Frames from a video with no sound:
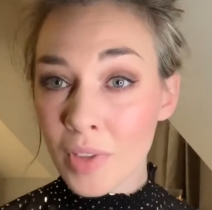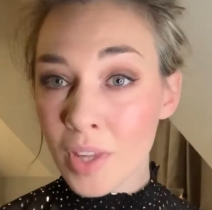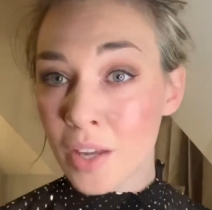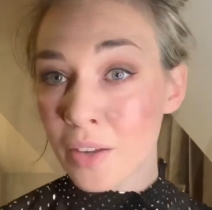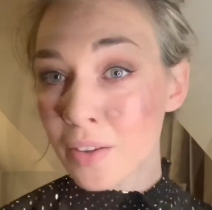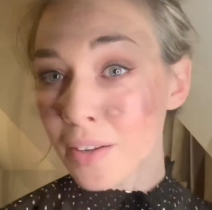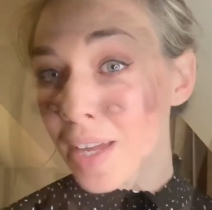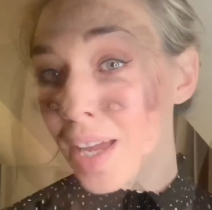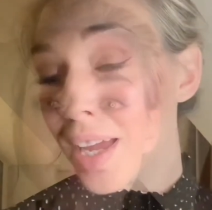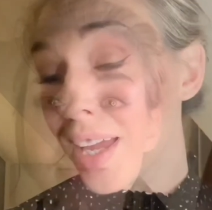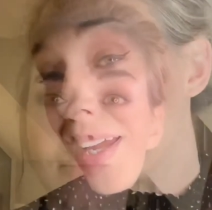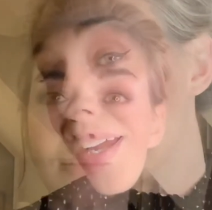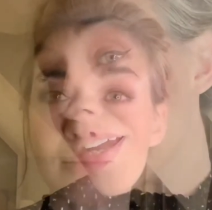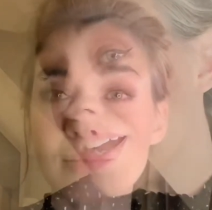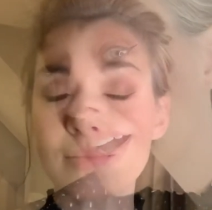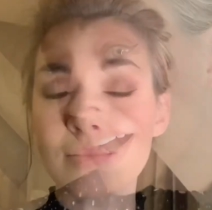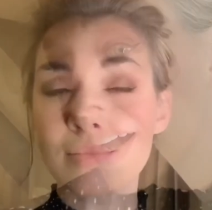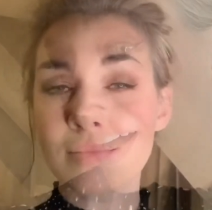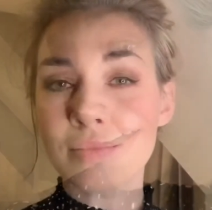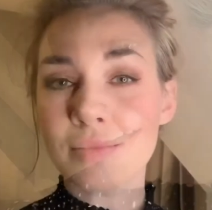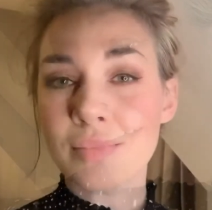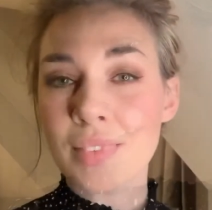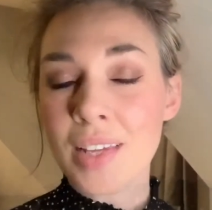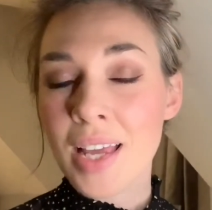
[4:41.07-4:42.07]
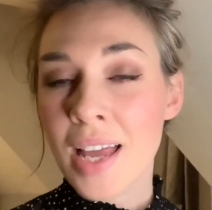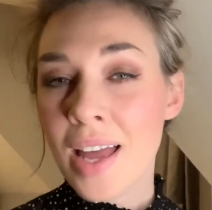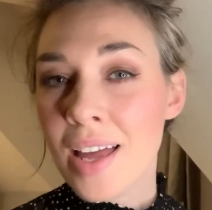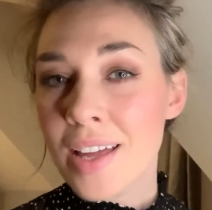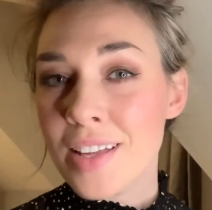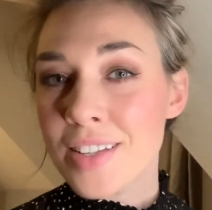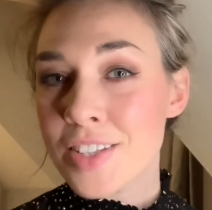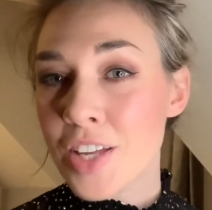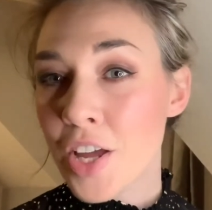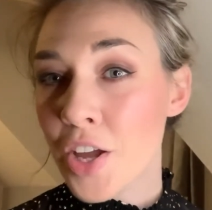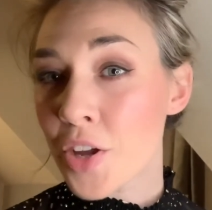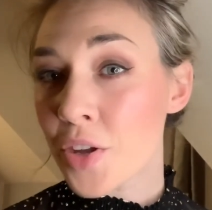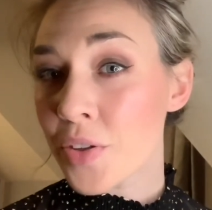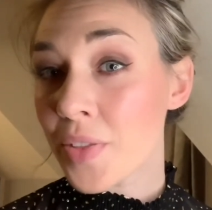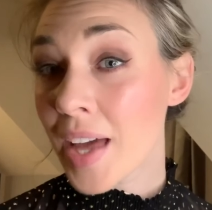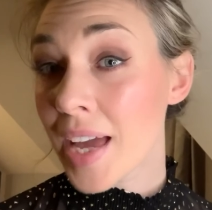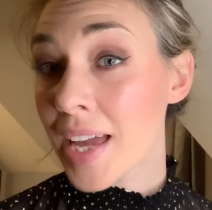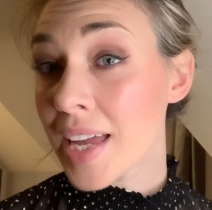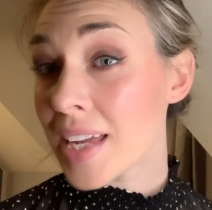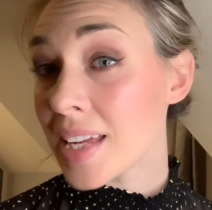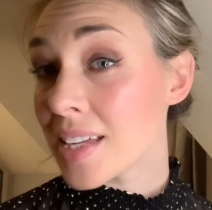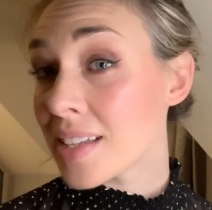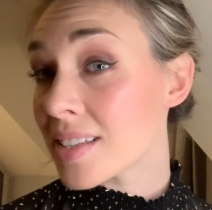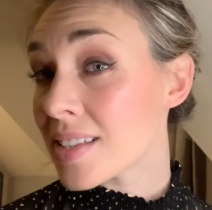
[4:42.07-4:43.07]
Okay, so that
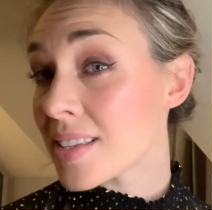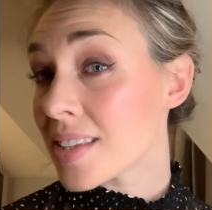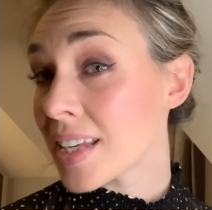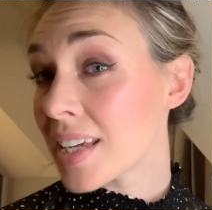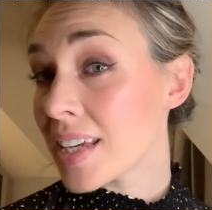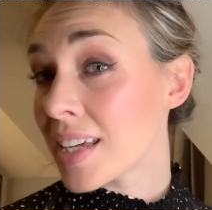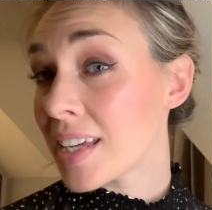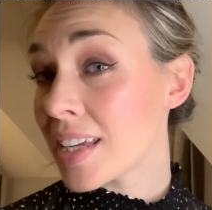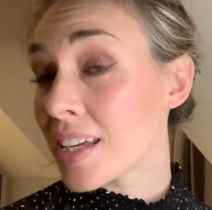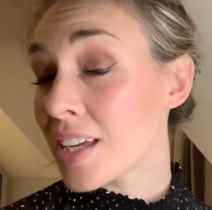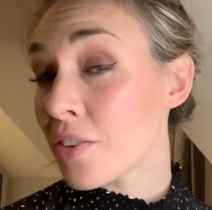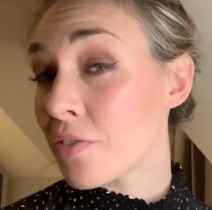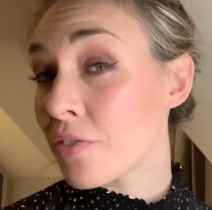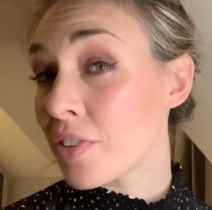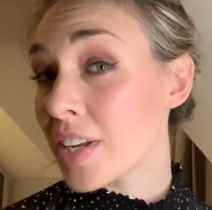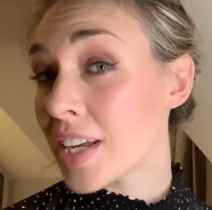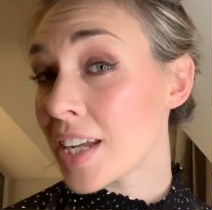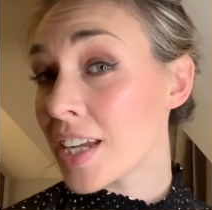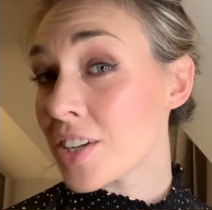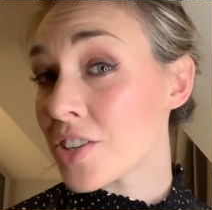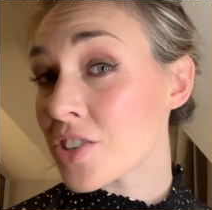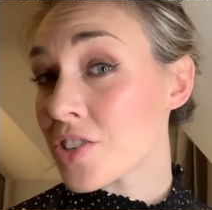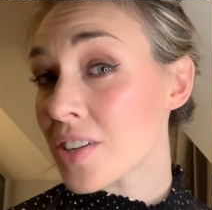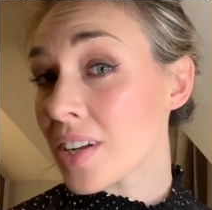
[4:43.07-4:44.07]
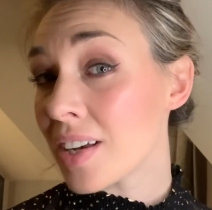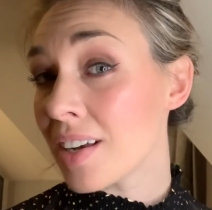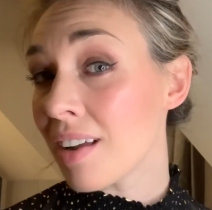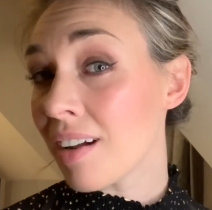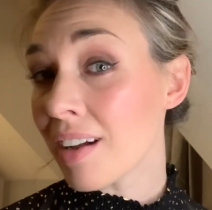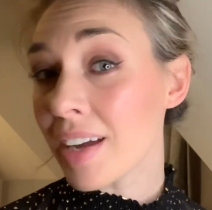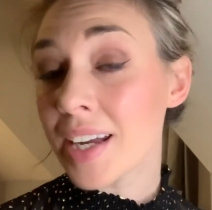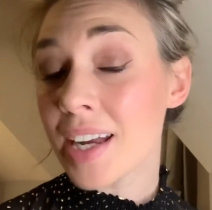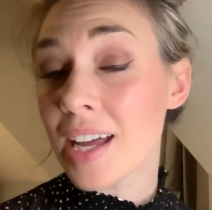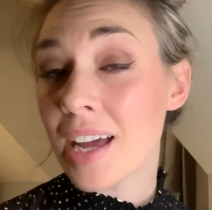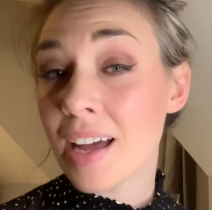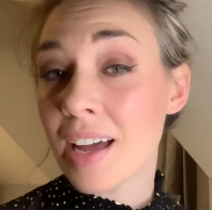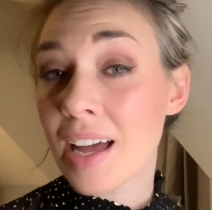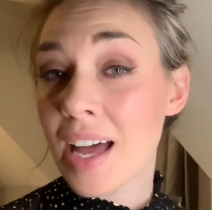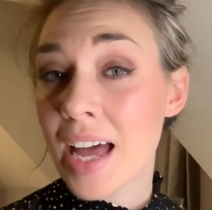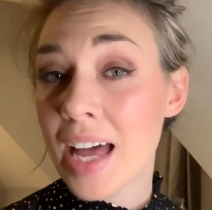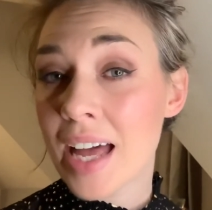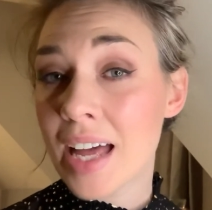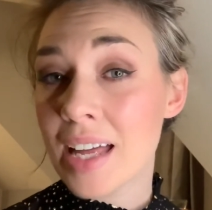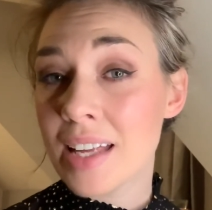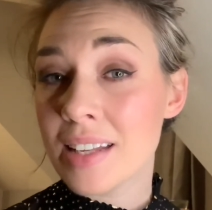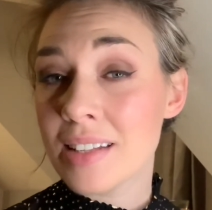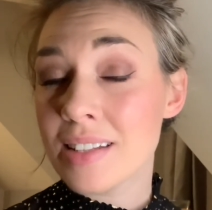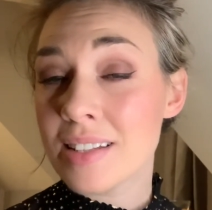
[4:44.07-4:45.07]
is the finished liner,
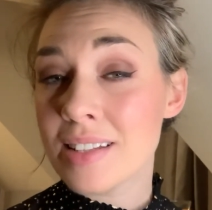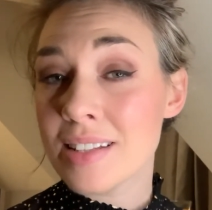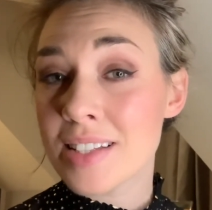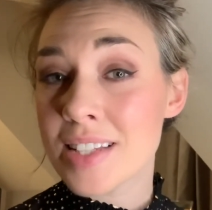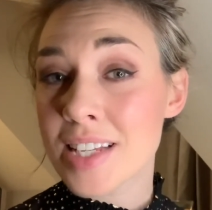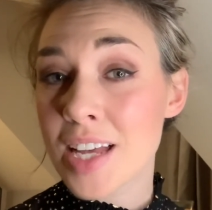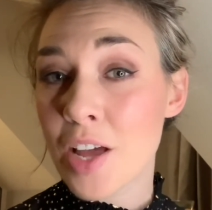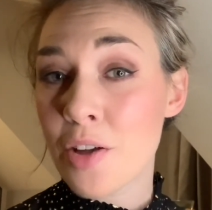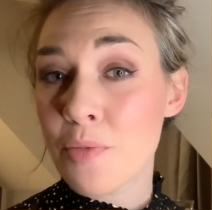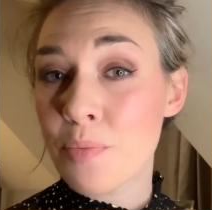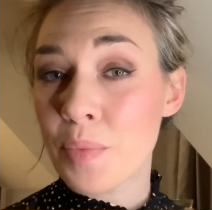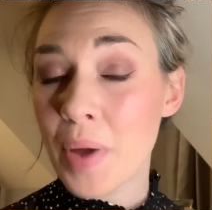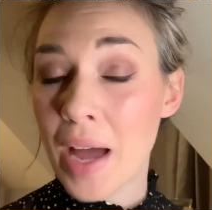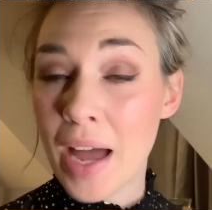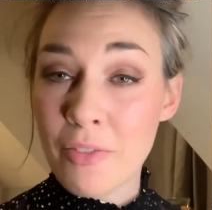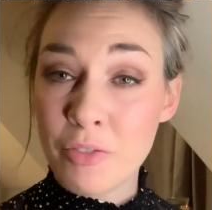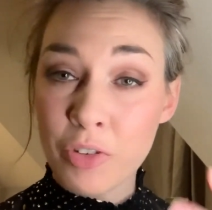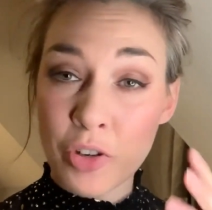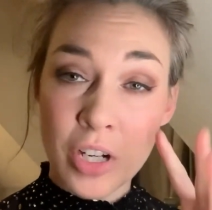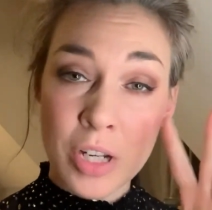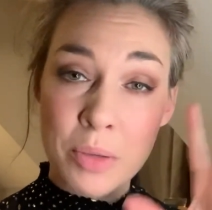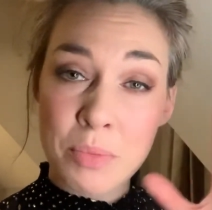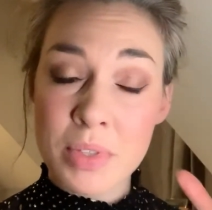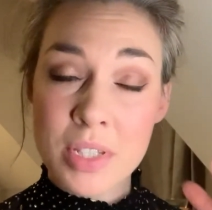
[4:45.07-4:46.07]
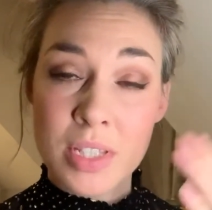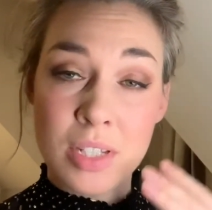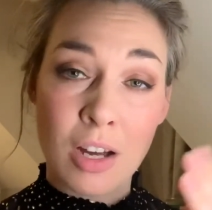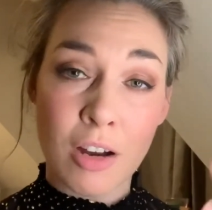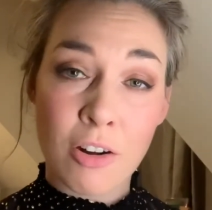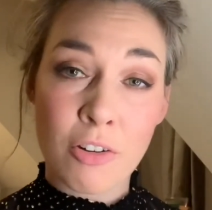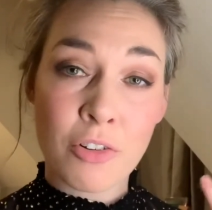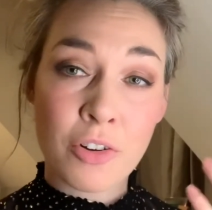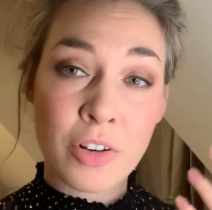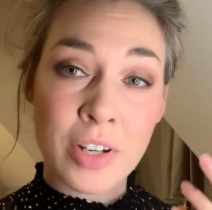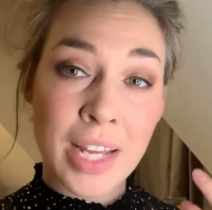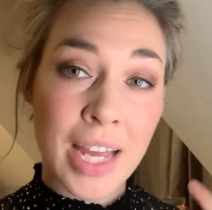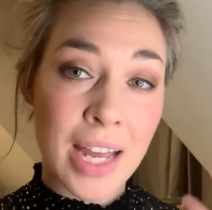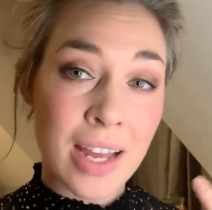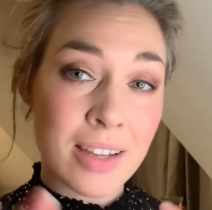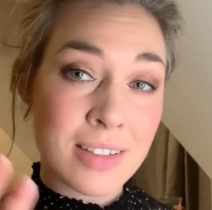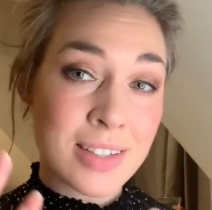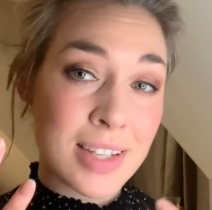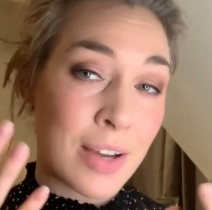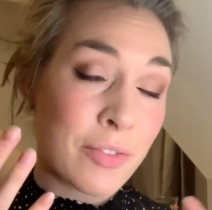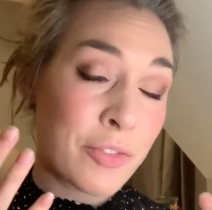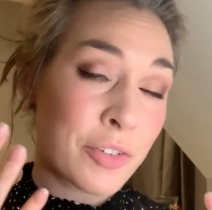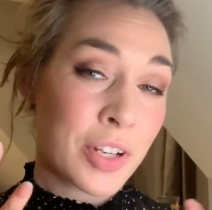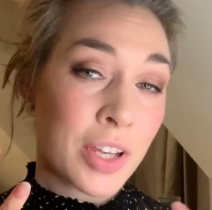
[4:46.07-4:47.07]
and I haven't got any mascara on yet as
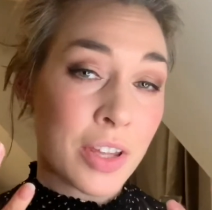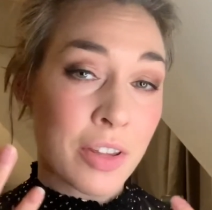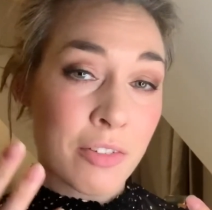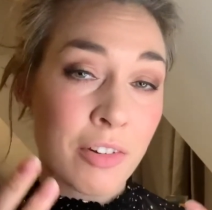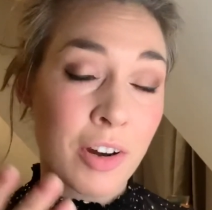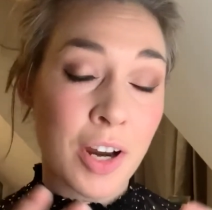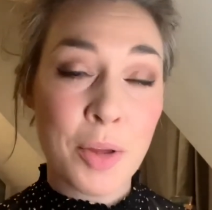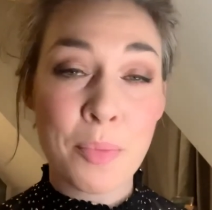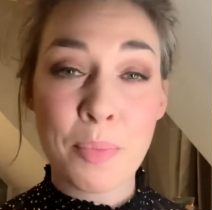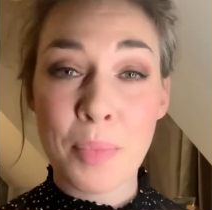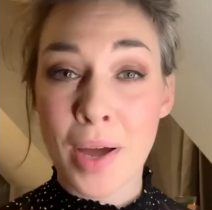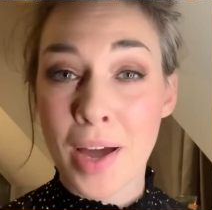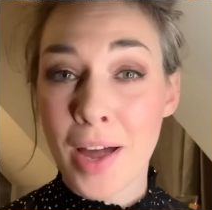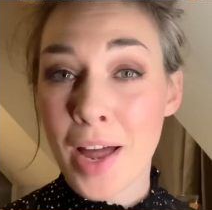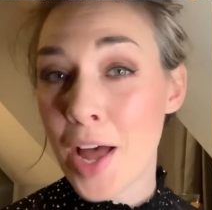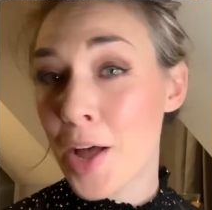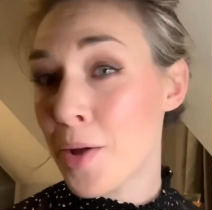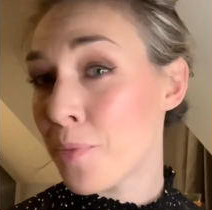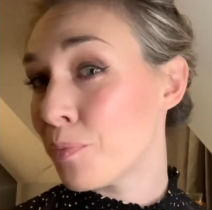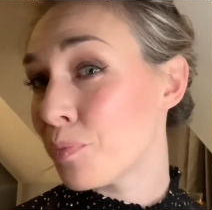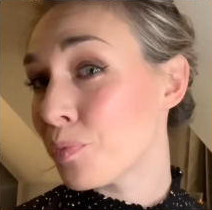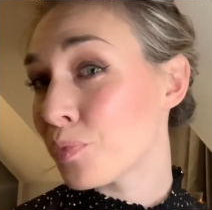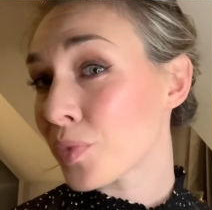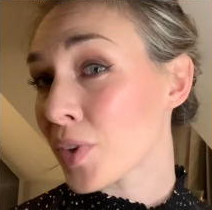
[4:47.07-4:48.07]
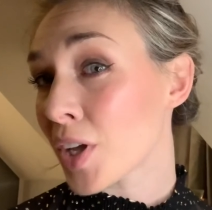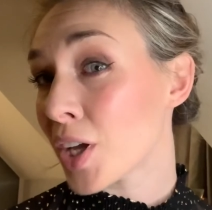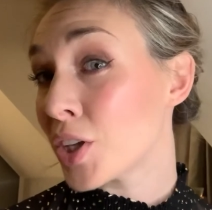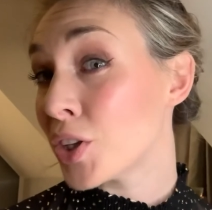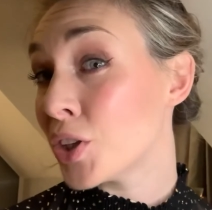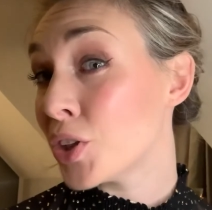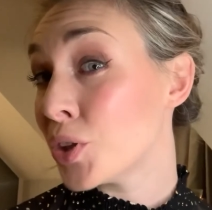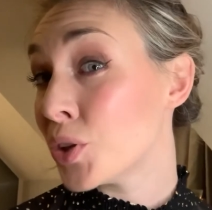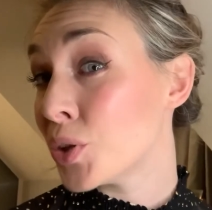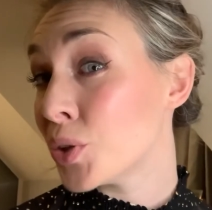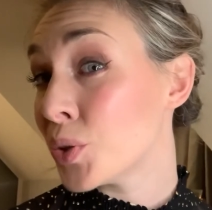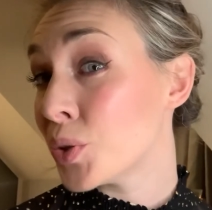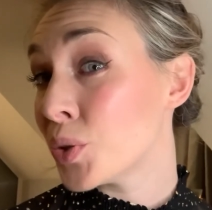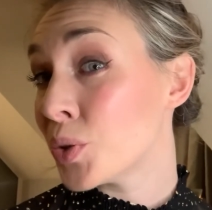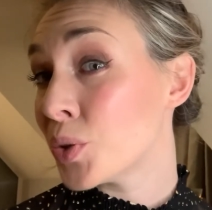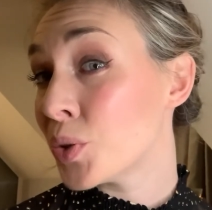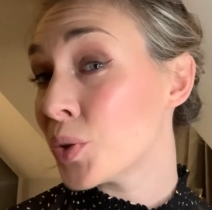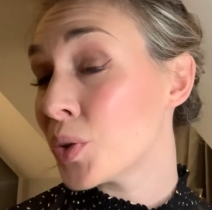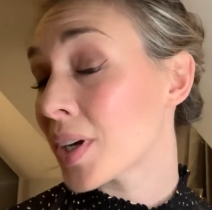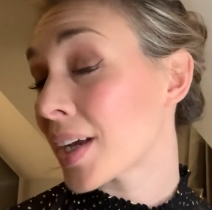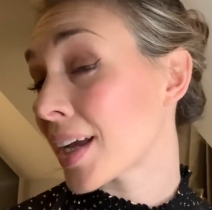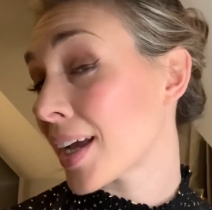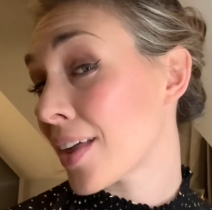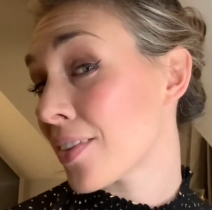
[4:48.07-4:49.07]
I have on the other eye, but
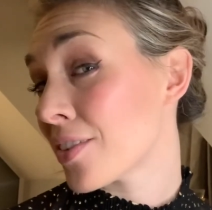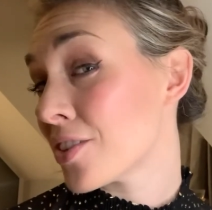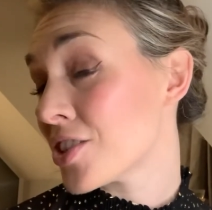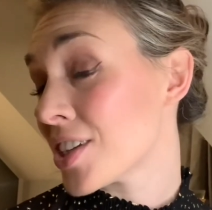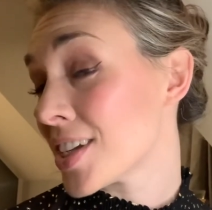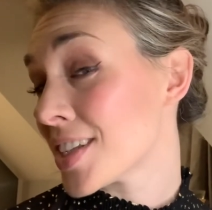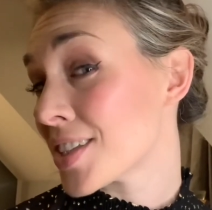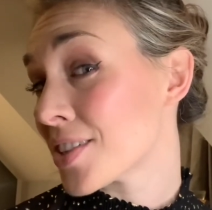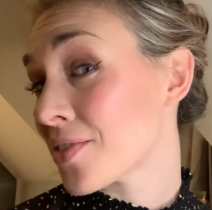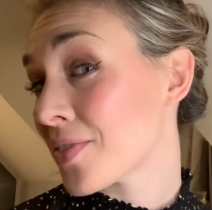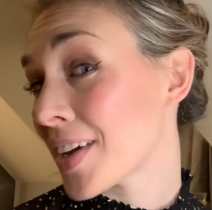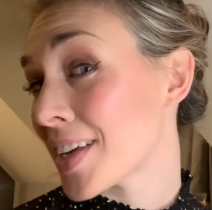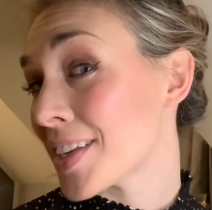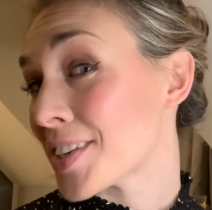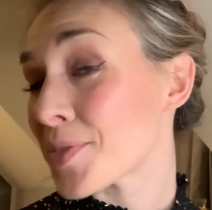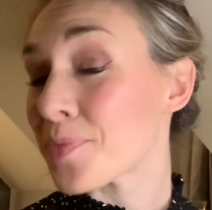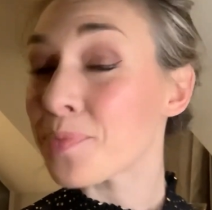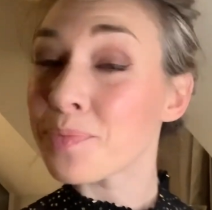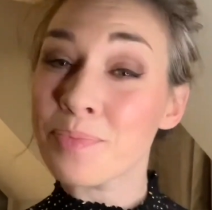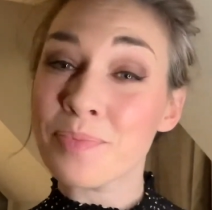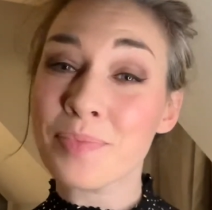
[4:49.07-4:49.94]
you get the gist of it.